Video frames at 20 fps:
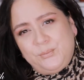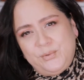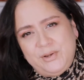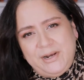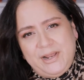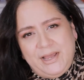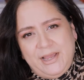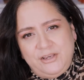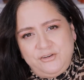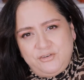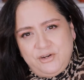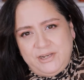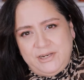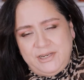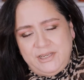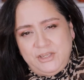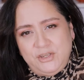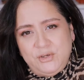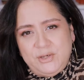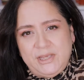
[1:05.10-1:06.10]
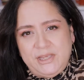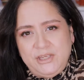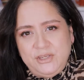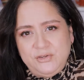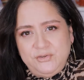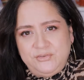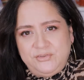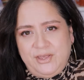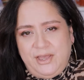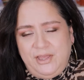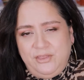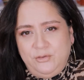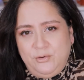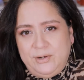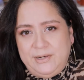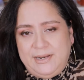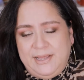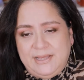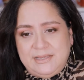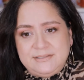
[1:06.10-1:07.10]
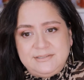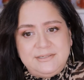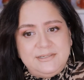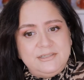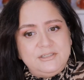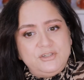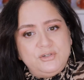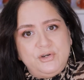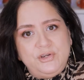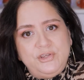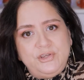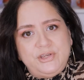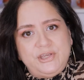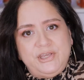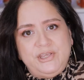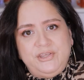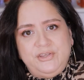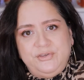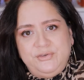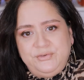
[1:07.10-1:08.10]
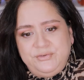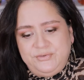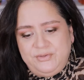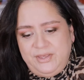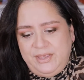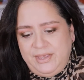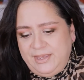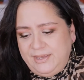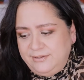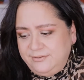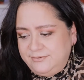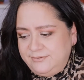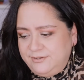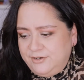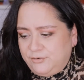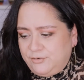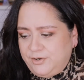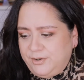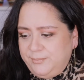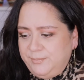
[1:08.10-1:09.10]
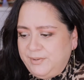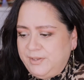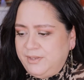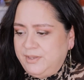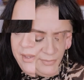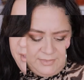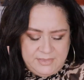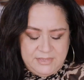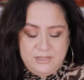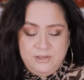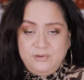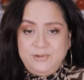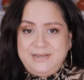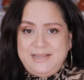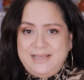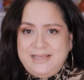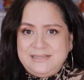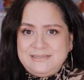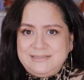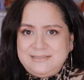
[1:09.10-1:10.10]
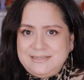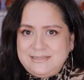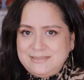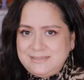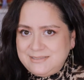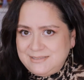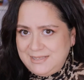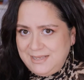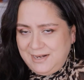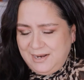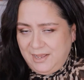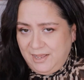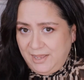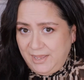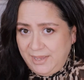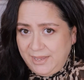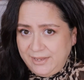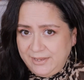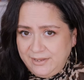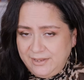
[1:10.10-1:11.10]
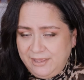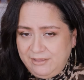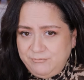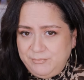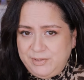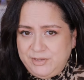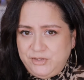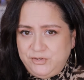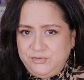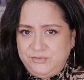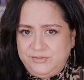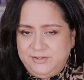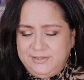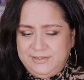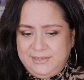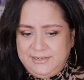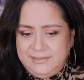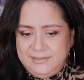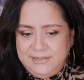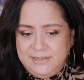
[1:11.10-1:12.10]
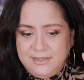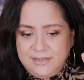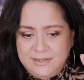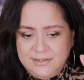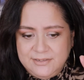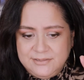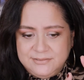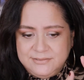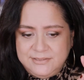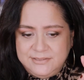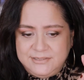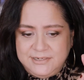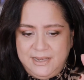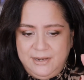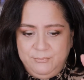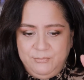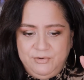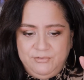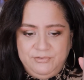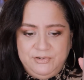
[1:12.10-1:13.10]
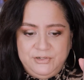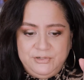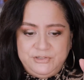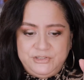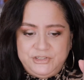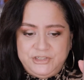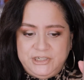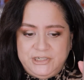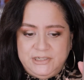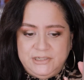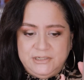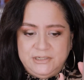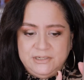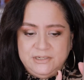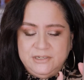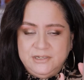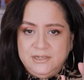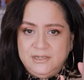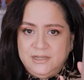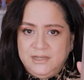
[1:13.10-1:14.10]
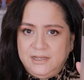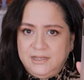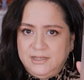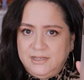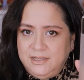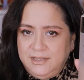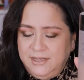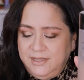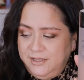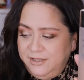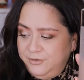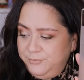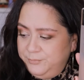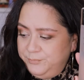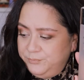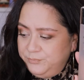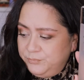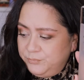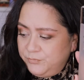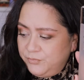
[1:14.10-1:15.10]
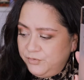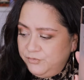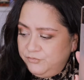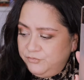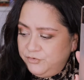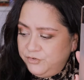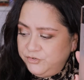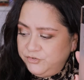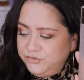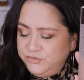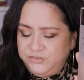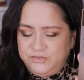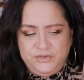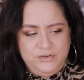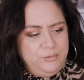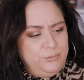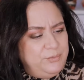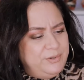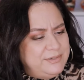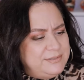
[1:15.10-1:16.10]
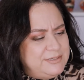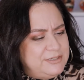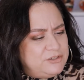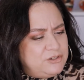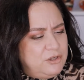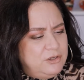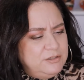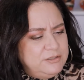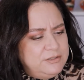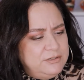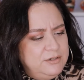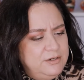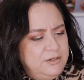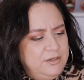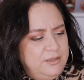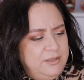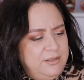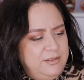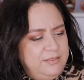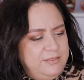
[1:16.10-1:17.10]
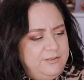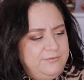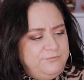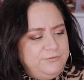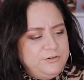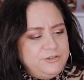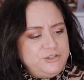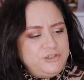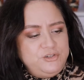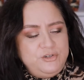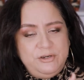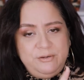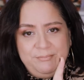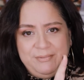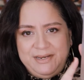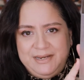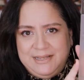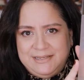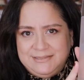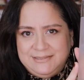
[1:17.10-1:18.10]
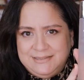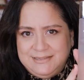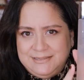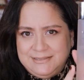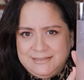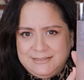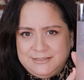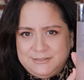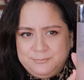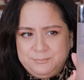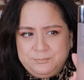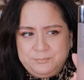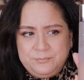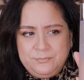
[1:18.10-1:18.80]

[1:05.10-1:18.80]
when hydrating, you can use either an essence or you can use a serum. Now, an essence that I have been using lately is the Time Revolution what is this called? The First Treatment Essence.